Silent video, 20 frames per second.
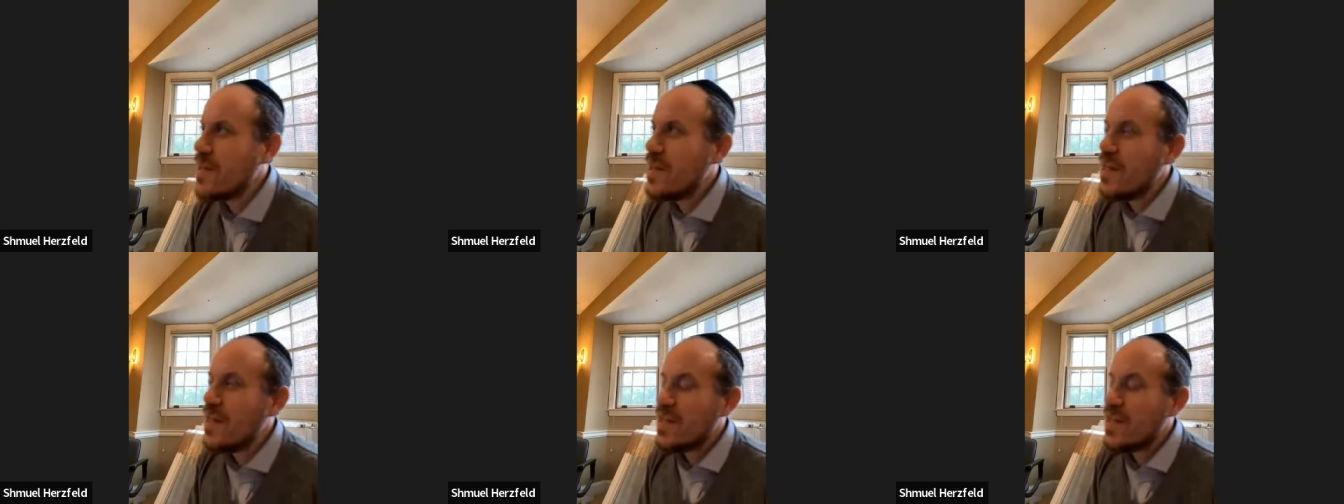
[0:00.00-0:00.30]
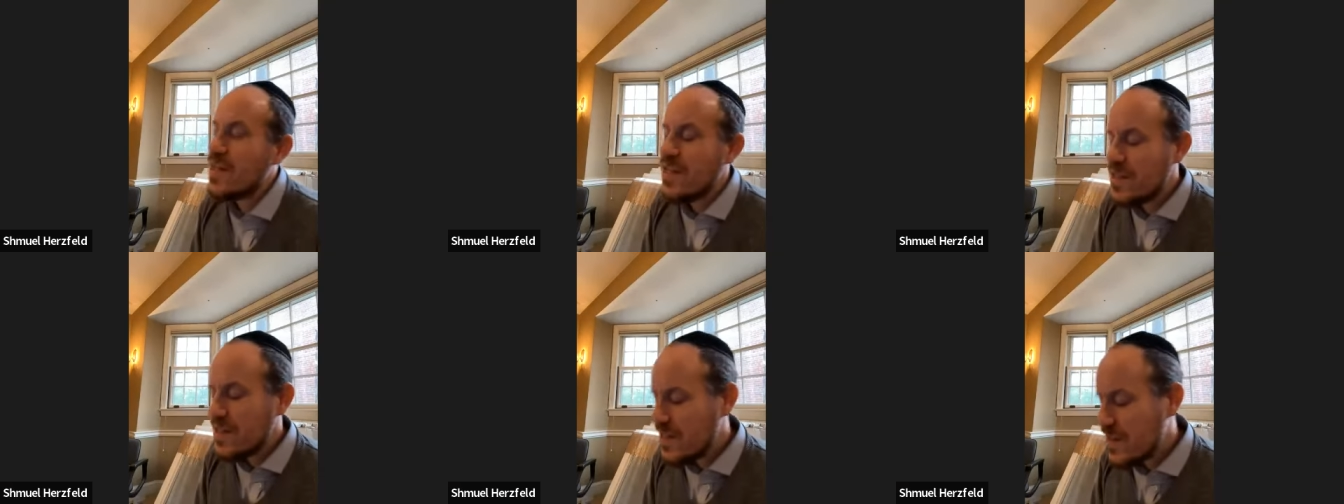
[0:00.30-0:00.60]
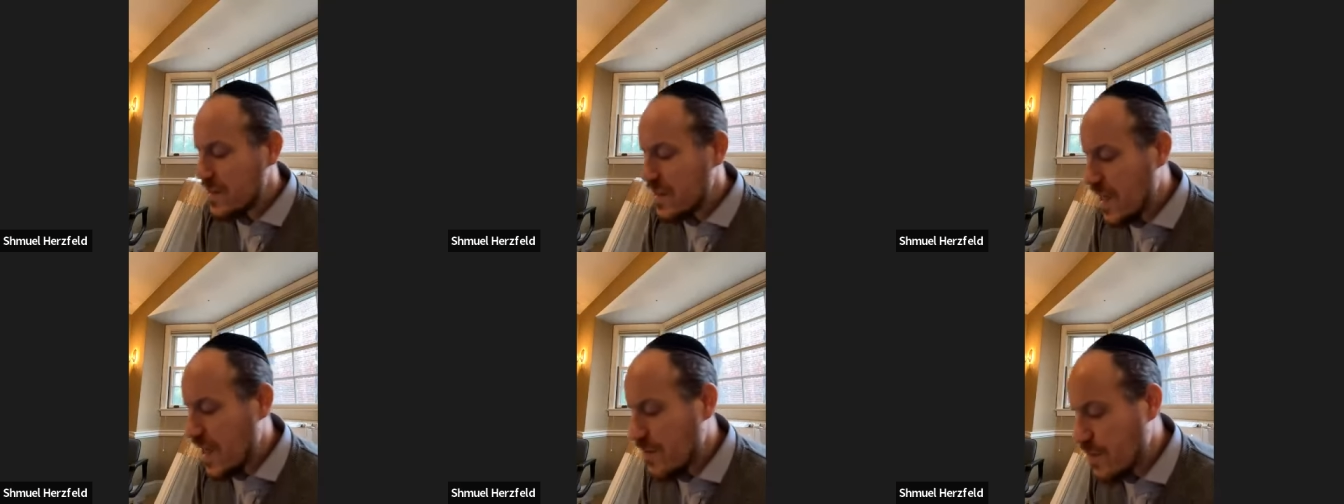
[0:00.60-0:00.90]
I guess
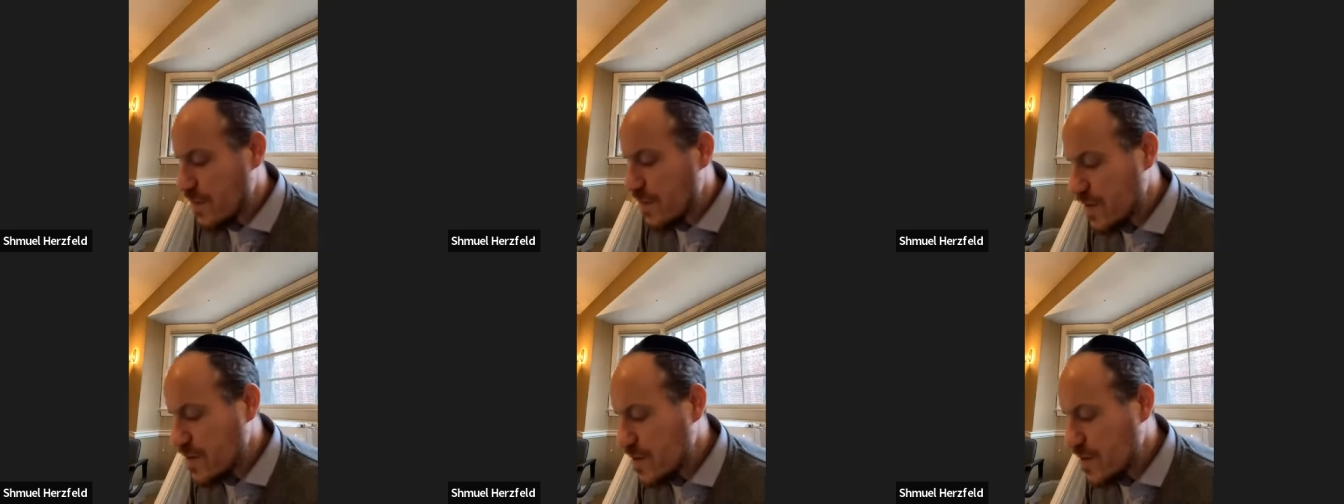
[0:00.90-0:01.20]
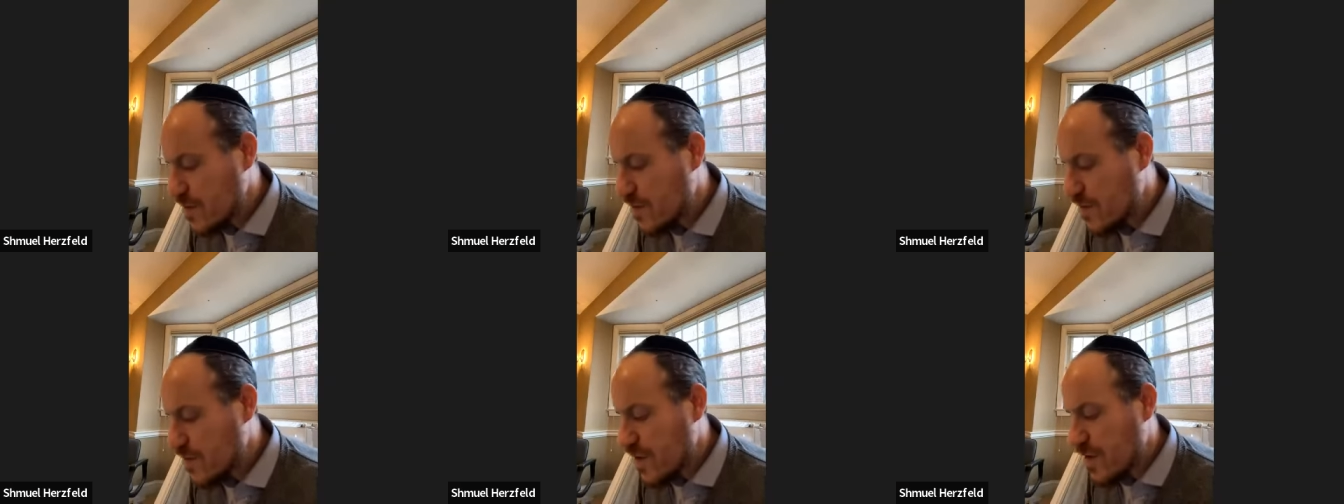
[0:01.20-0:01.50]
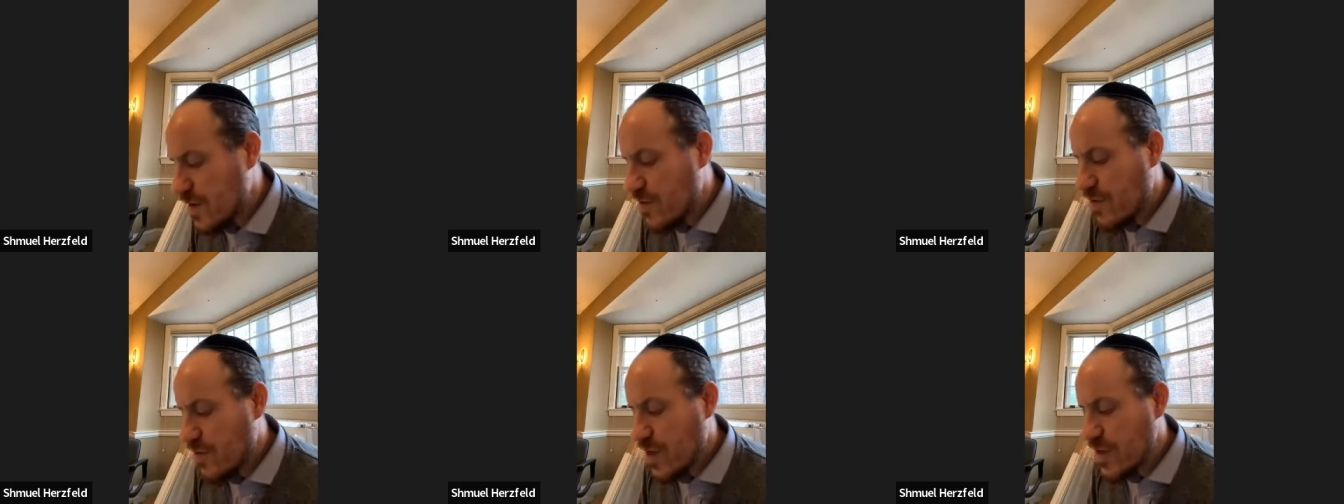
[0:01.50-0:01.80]
it's not, but it's a fair
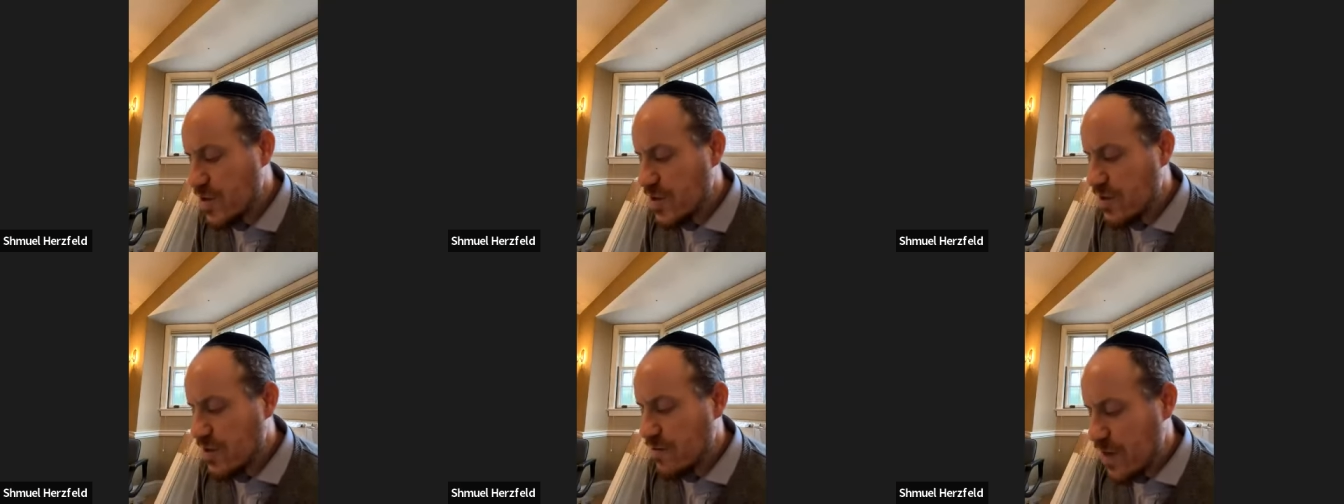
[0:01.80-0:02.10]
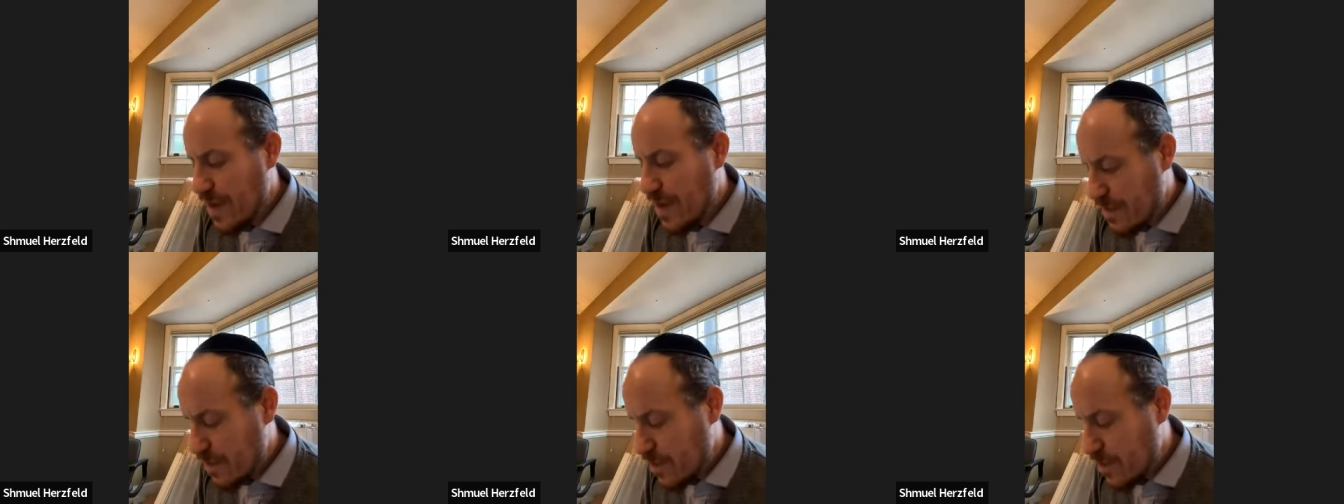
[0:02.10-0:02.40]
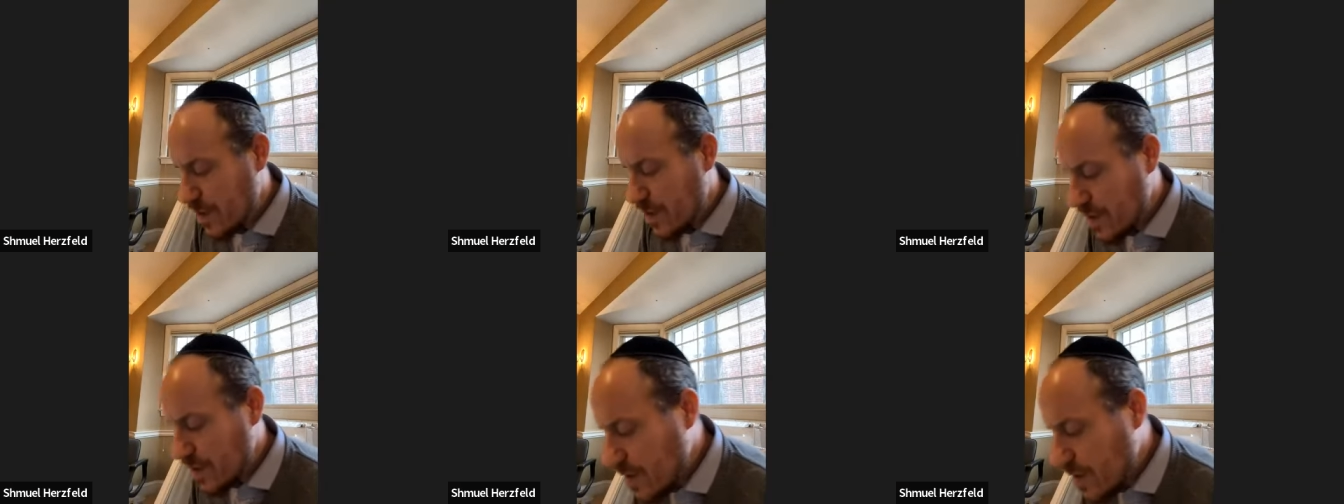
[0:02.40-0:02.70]
question.
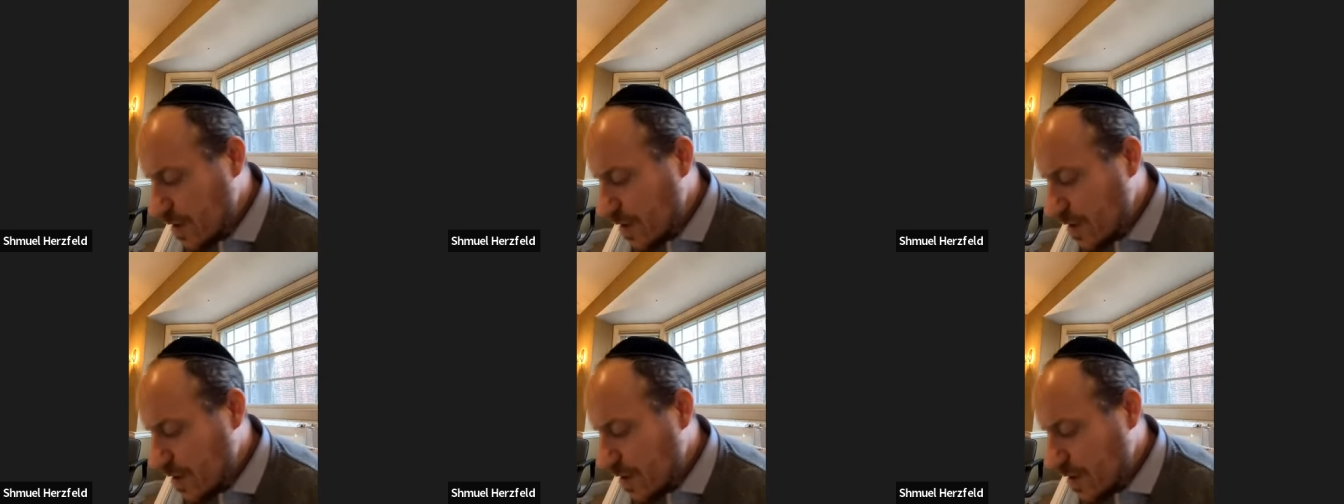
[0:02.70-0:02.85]
Probably,